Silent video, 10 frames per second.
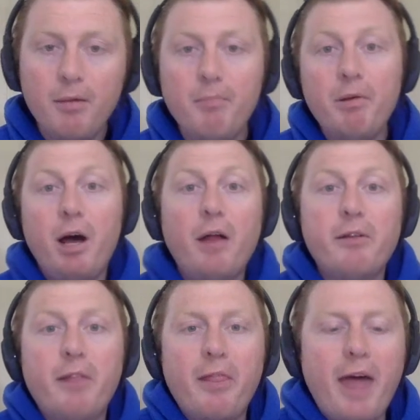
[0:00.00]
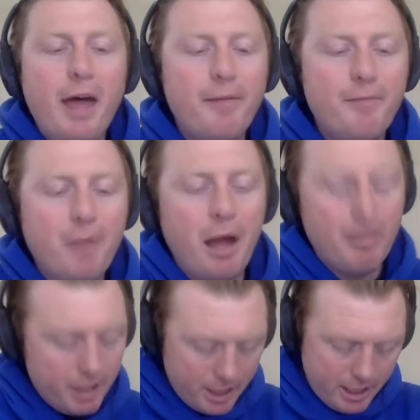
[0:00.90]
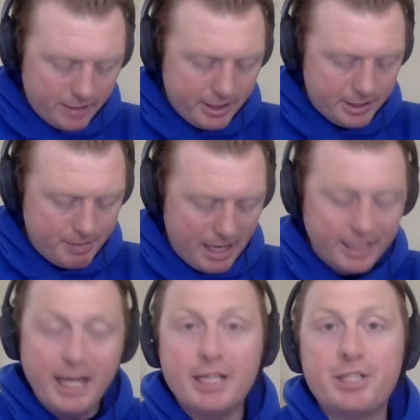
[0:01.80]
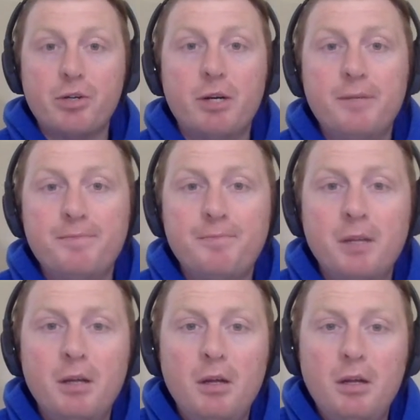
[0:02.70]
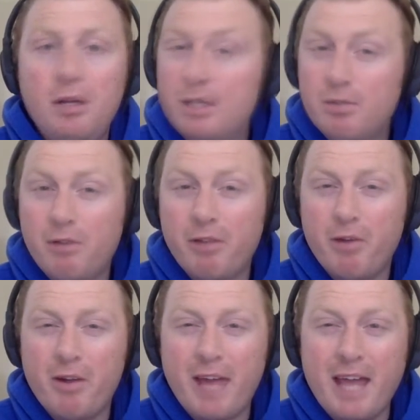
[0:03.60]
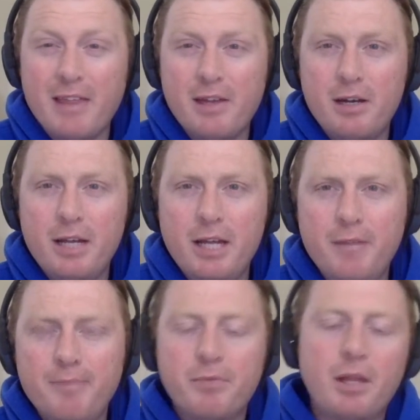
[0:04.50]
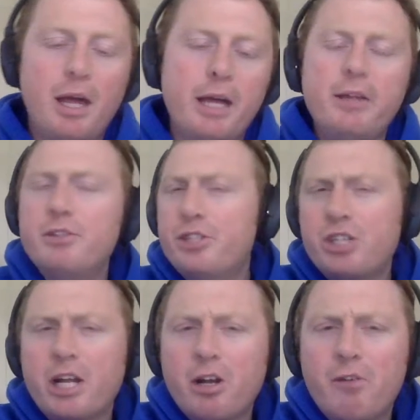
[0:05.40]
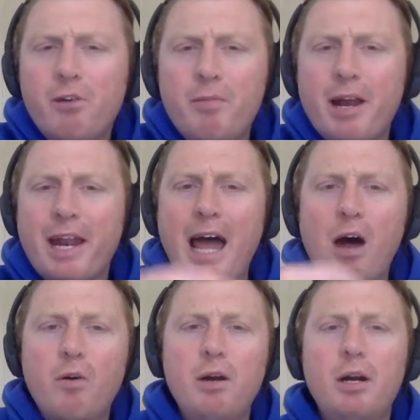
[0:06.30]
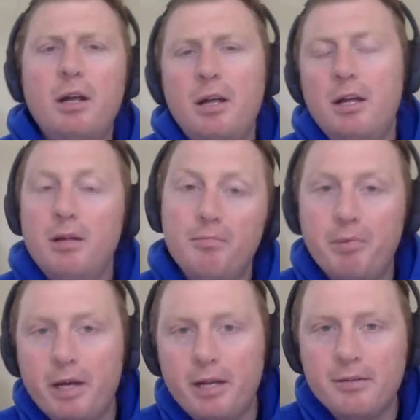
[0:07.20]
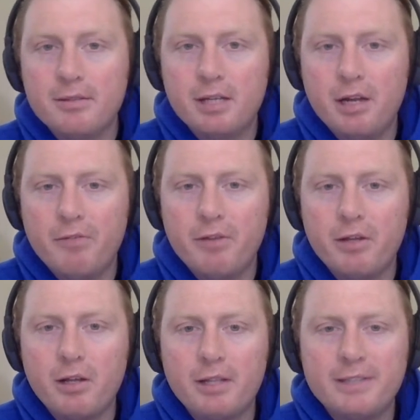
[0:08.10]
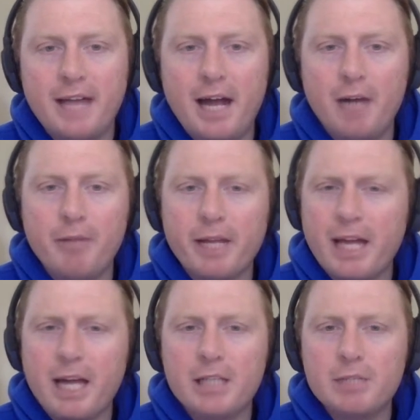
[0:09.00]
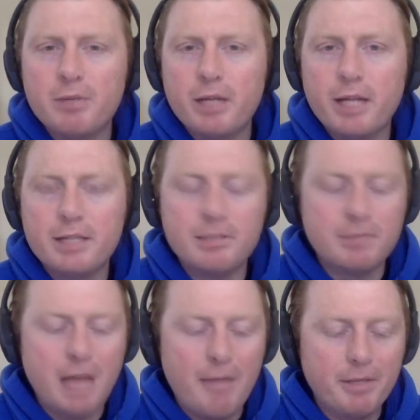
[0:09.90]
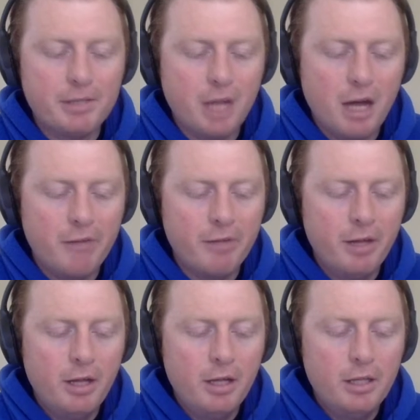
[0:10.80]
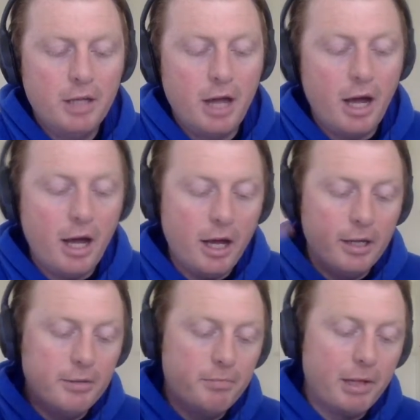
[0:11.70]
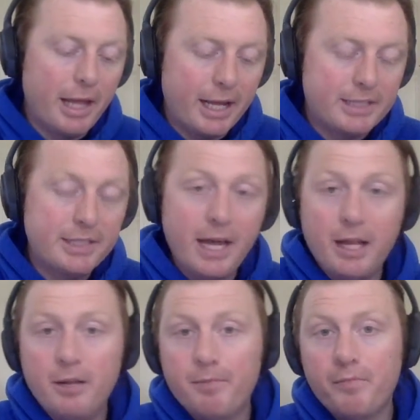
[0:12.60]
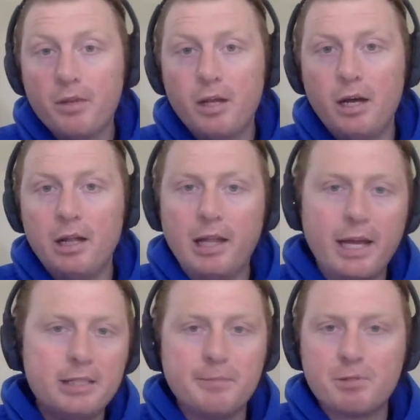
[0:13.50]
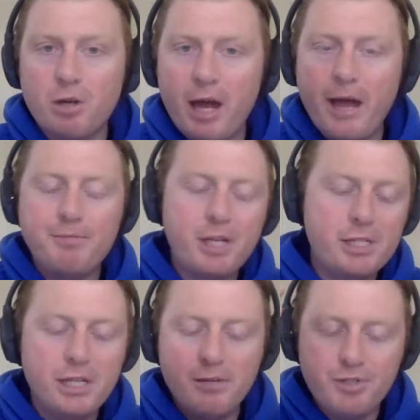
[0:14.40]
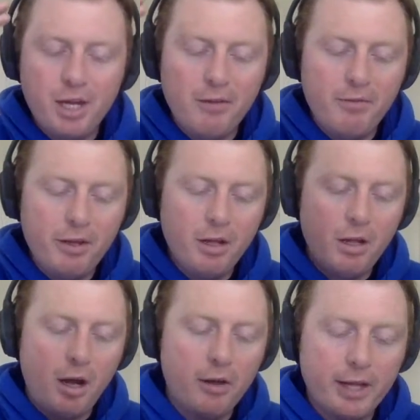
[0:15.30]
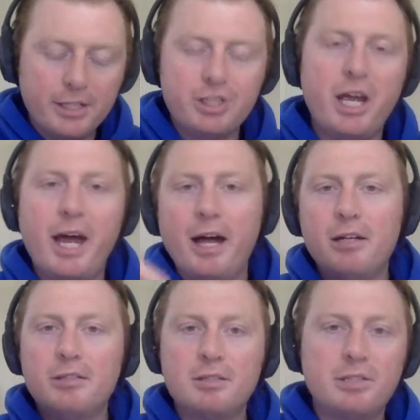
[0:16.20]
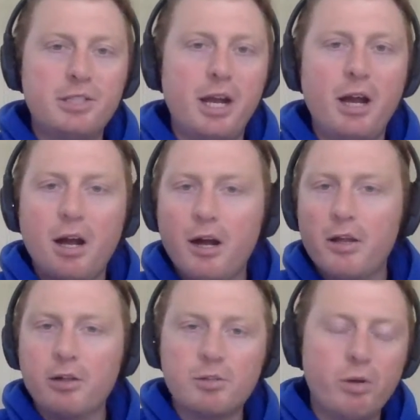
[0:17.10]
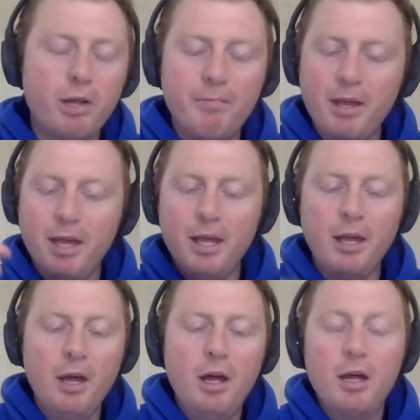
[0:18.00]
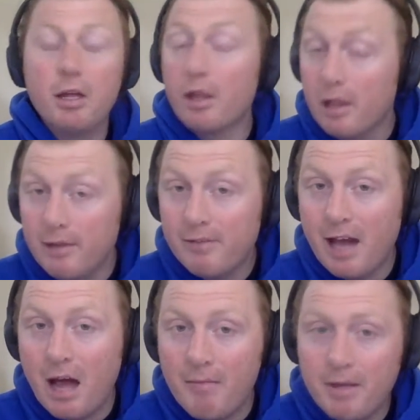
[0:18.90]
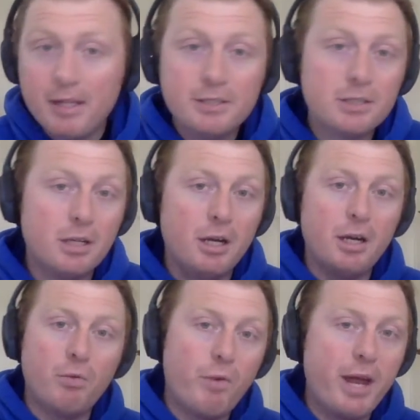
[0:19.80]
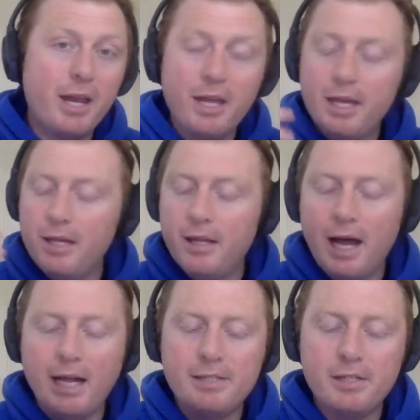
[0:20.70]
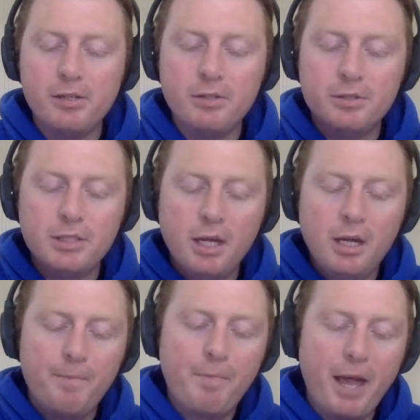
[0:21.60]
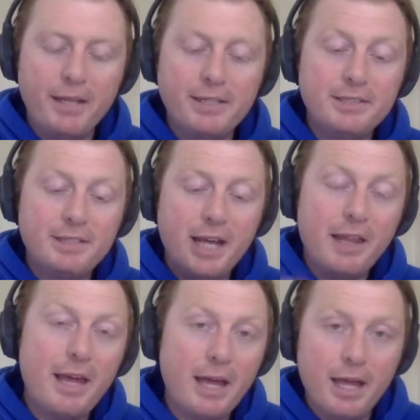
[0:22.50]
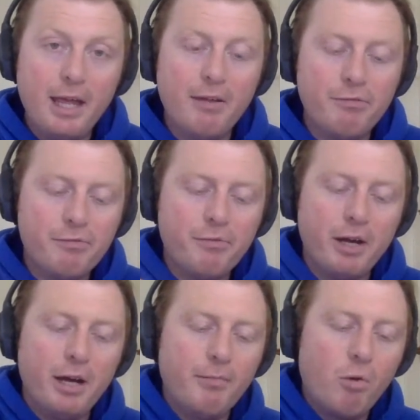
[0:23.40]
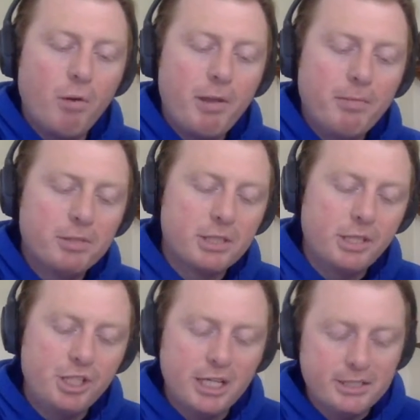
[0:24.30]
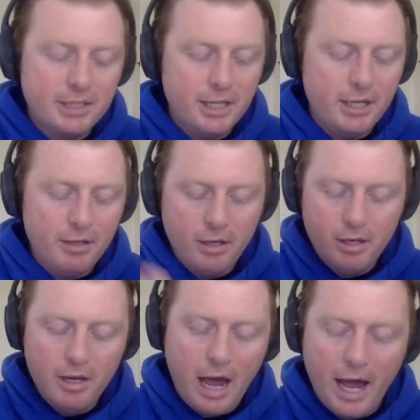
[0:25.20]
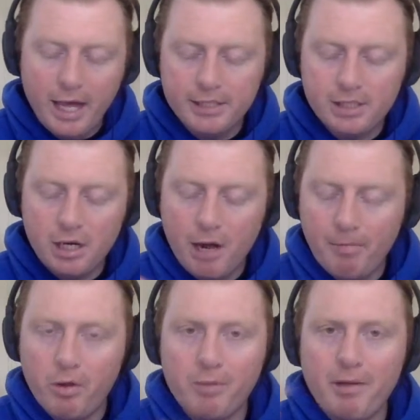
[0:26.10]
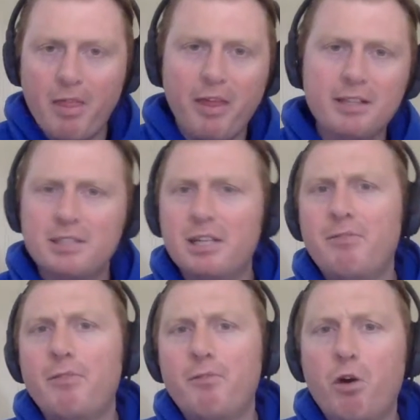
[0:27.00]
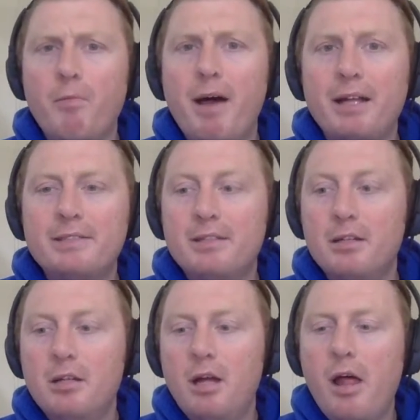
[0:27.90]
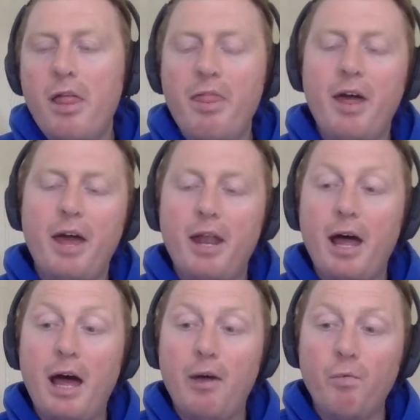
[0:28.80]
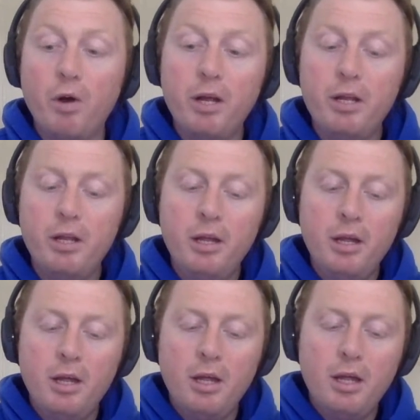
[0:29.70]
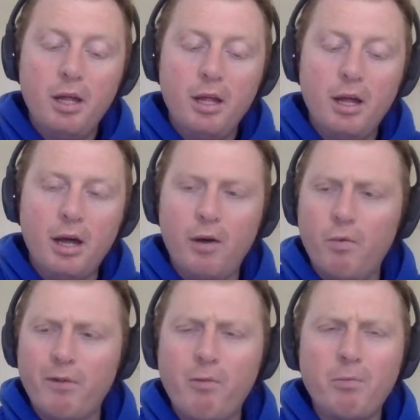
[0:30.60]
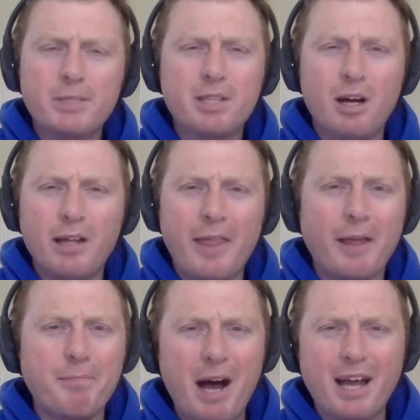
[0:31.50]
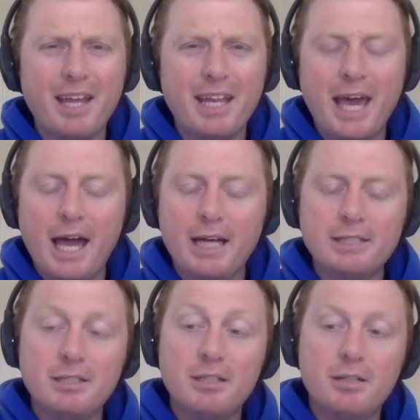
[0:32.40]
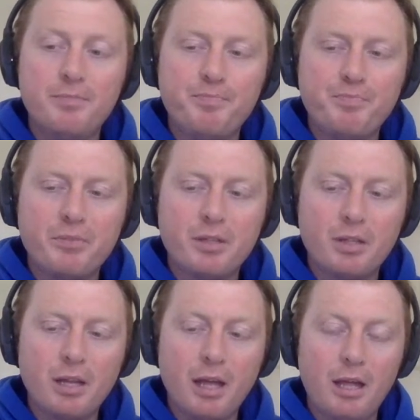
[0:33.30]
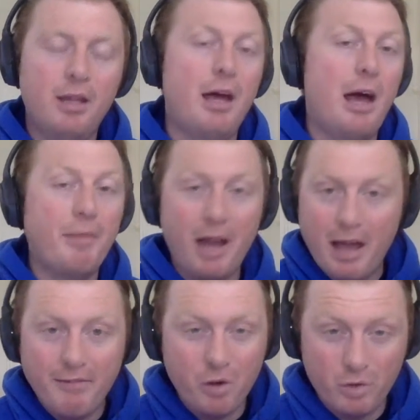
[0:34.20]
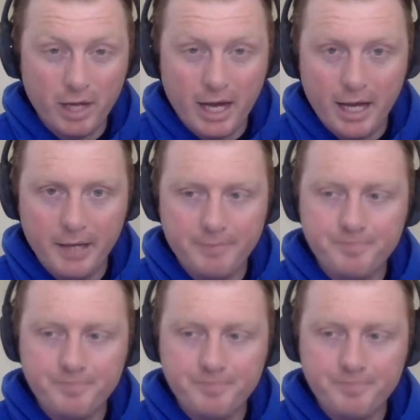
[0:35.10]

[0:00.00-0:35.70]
But other than that, I'm going to cut this podcast short. It's roughly around 8:30. I usually try to go for about an hour, but, feeling a little tired. But I kind of just want to get some topics off. But like I said, like, subscribe, JT of Jayville, all that jazz. Share. You can tweet me. You leave comments. Rate it. iTunes. I did say that if more people suggested I start uploading my things to different formats, then I would. One of them was called, I think, Pocket Cast. I'm an iPhone guy.